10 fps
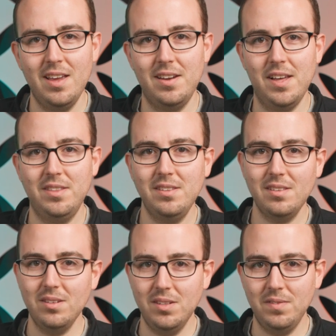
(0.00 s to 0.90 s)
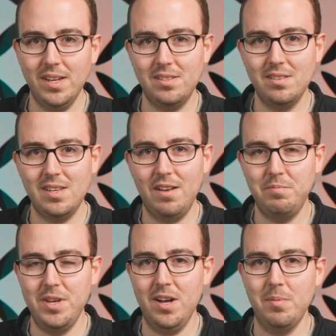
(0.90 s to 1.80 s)
Now these little devices have
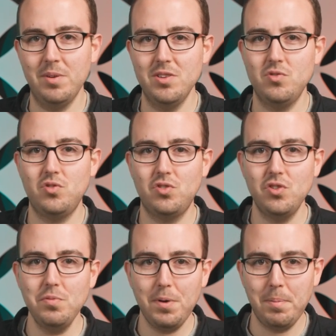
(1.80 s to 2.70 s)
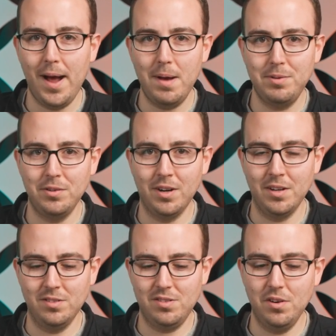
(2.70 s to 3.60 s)
become super popular,
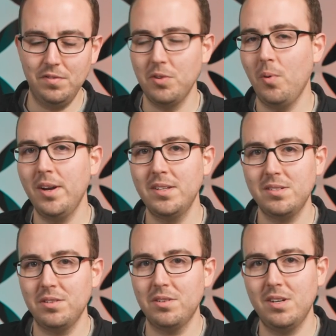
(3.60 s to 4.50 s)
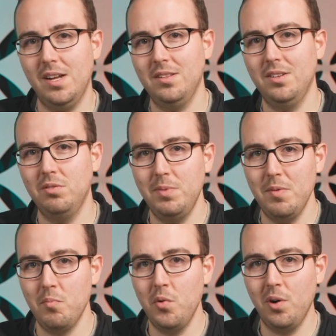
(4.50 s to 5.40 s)
and so if you're wanting to learn a little
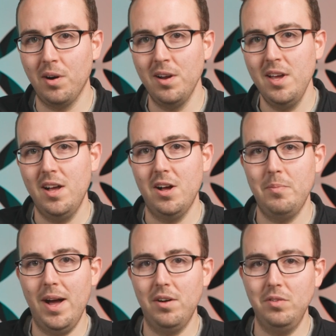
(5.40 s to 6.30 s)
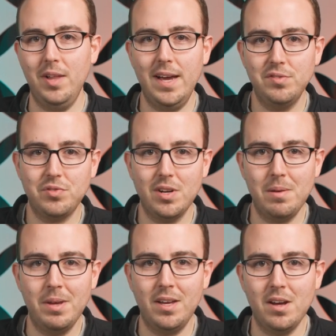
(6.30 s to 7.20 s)
bit more about live
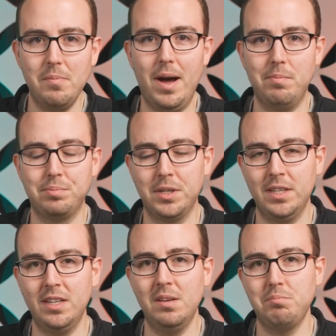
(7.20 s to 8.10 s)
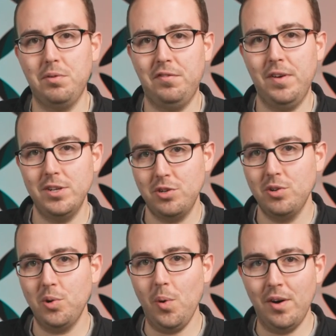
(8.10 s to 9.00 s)
streaming, about bringing in
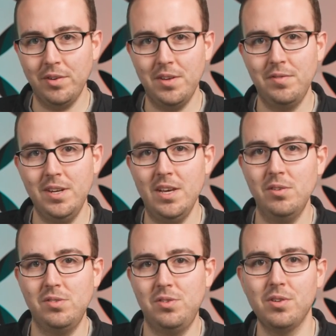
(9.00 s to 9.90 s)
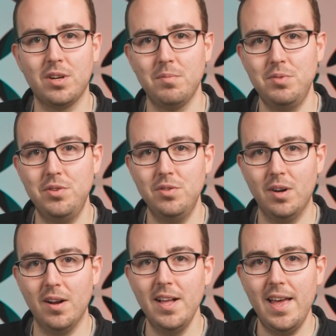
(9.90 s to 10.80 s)
professional quality video to your
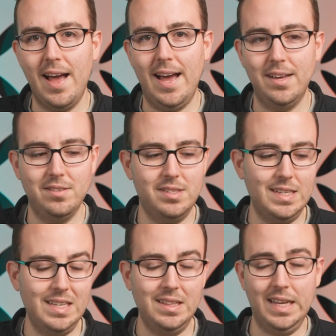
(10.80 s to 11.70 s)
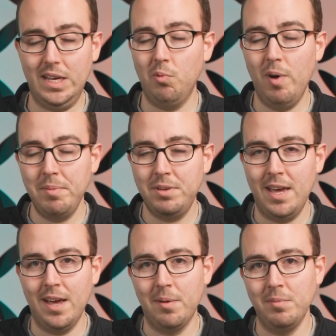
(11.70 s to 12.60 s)
computer as seen like a
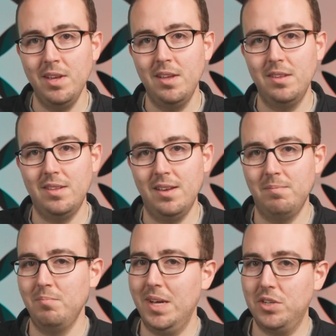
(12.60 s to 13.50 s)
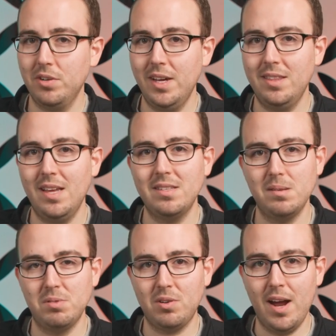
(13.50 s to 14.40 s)
webcam, then make sure to hit that
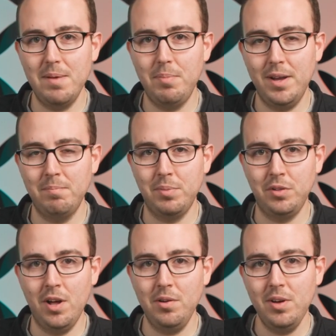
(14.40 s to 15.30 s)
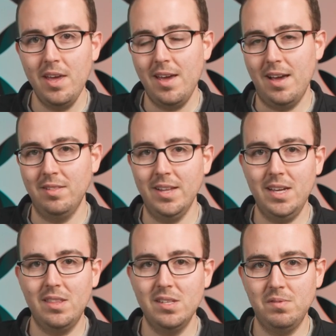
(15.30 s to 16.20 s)
subscribe button below and
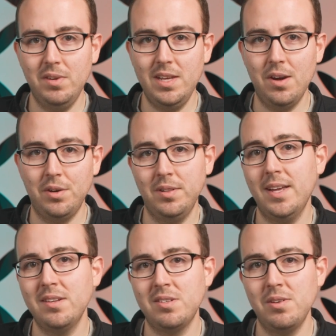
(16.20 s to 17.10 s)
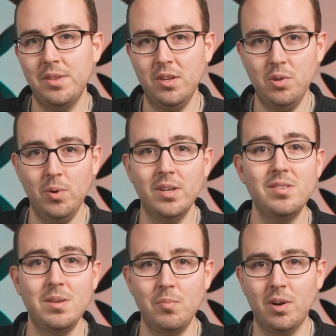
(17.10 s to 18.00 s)
like this video to let us know that you want to
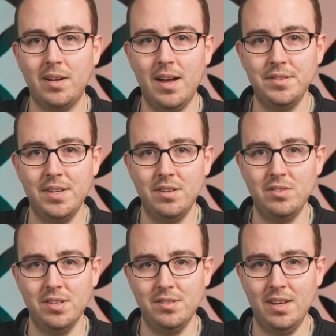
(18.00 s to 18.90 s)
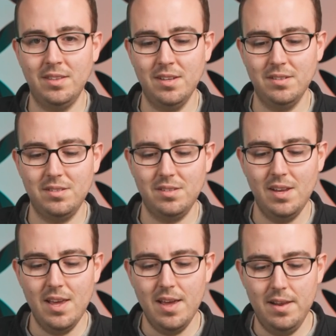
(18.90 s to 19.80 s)
see more content just like this.
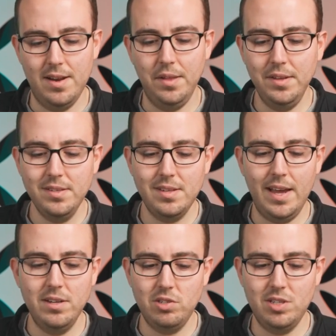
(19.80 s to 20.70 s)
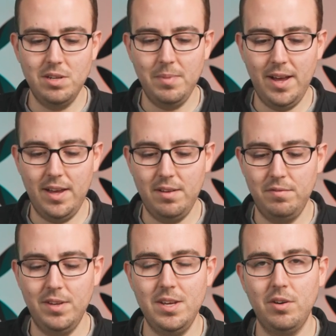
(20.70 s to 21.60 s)
Now this HDMI
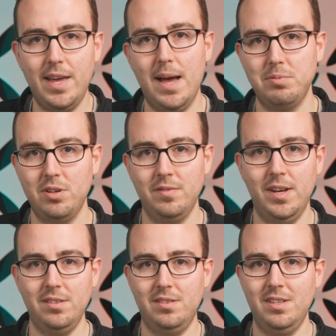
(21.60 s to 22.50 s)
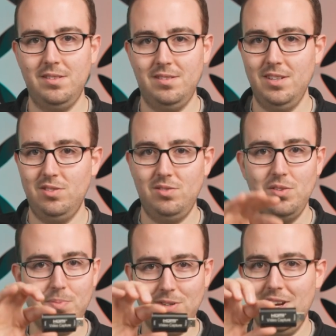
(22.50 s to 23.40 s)
video capture device, it's, it's
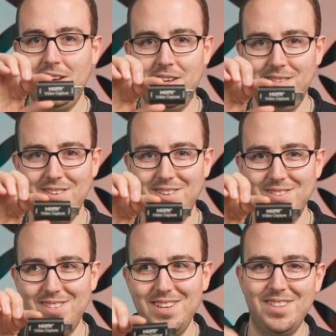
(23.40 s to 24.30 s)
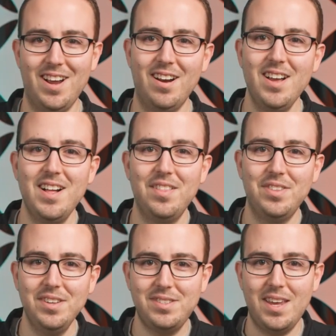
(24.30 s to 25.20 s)
super tiny. You can see it there.
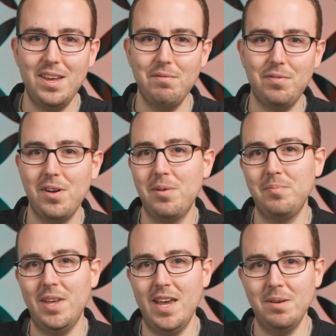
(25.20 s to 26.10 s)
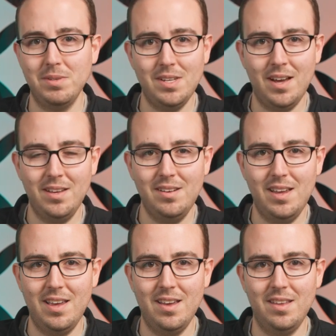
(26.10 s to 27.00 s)
This came from Amazon
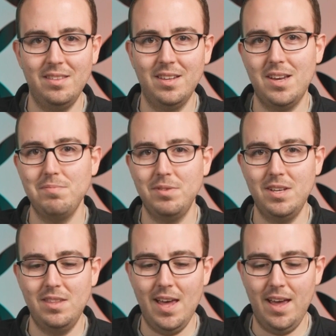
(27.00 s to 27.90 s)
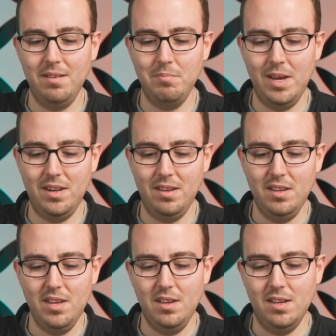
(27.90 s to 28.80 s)
and the company that made it
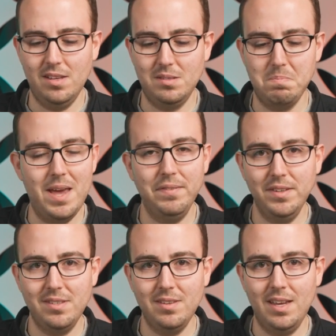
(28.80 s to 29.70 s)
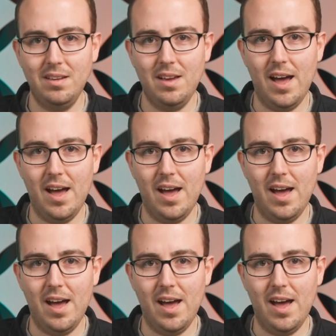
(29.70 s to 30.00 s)
is Mavis Link.